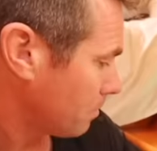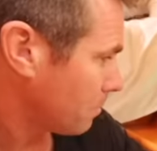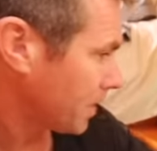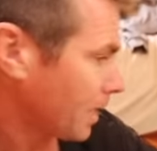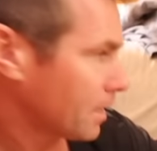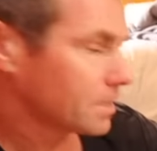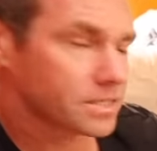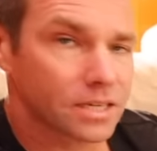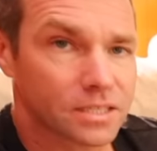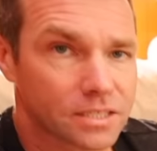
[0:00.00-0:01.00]
But yeah, it's
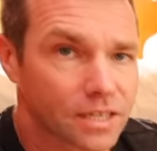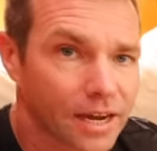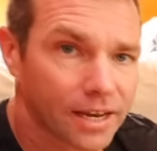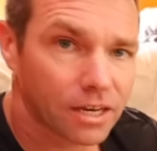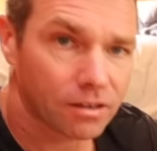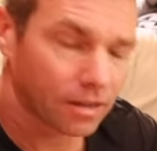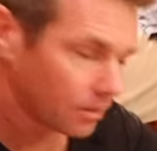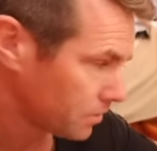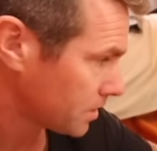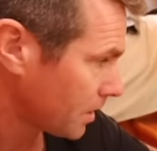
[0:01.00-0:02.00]
nice and tidy on the
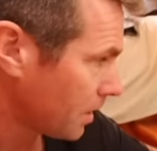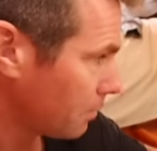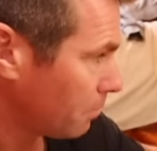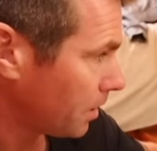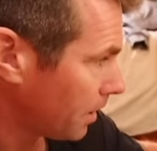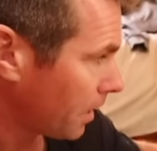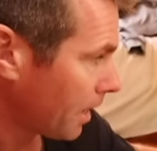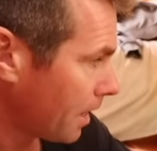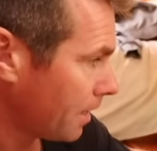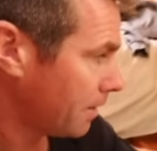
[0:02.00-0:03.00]
outside. We
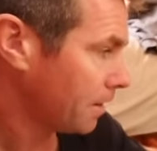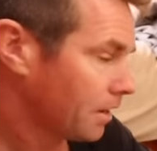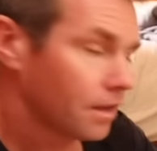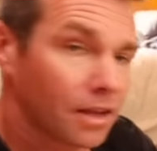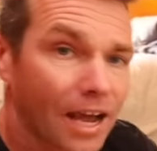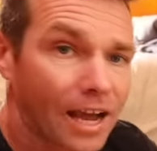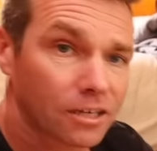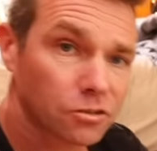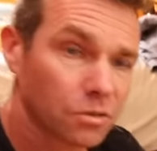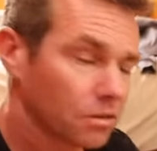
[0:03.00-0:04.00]
had
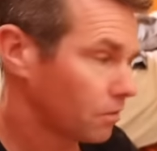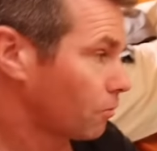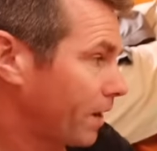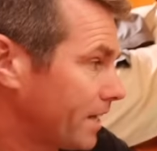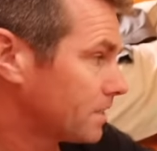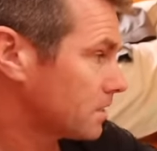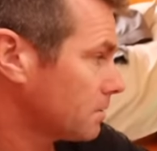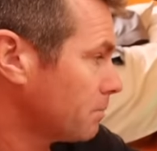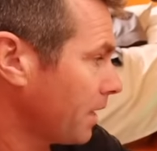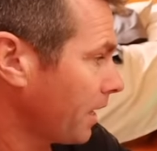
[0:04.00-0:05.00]
actual grates
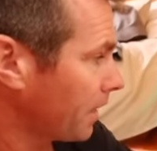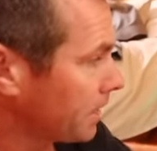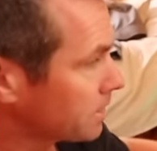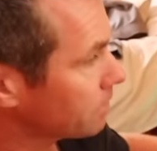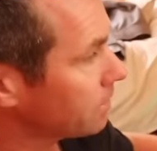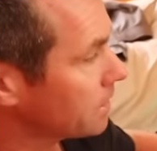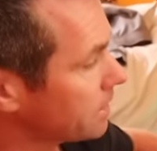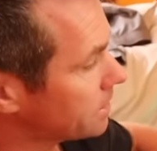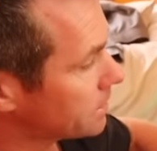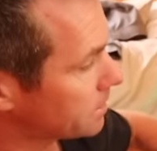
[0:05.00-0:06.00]
made into
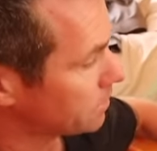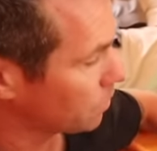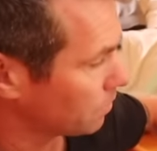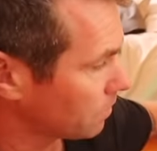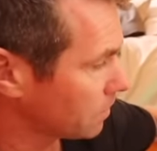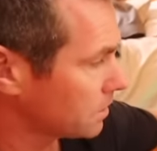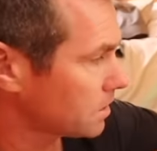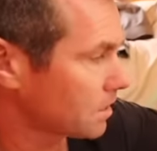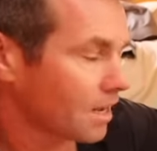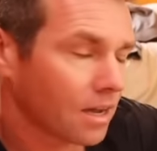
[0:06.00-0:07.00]
these
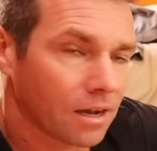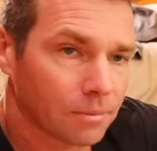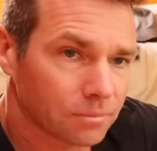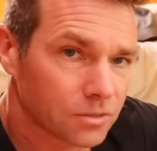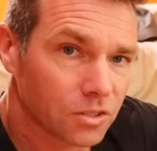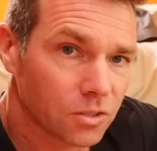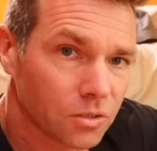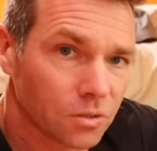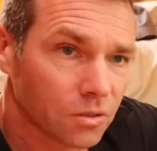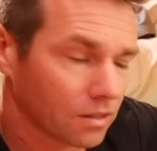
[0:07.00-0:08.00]
doors
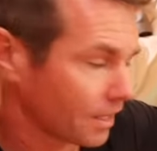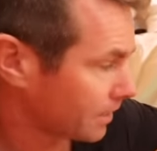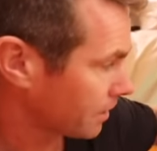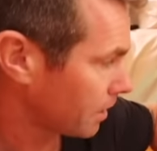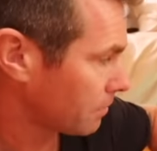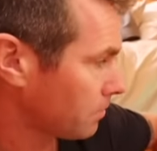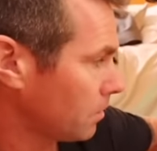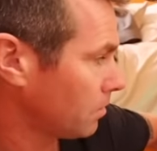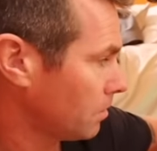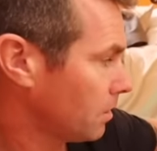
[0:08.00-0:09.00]
to let the
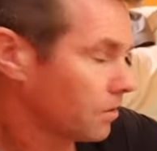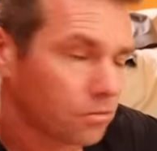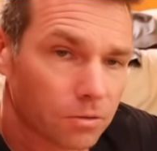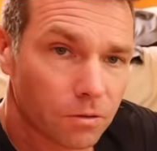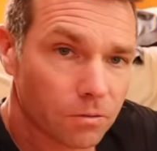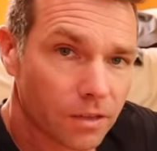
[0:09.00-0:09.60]
airflow through for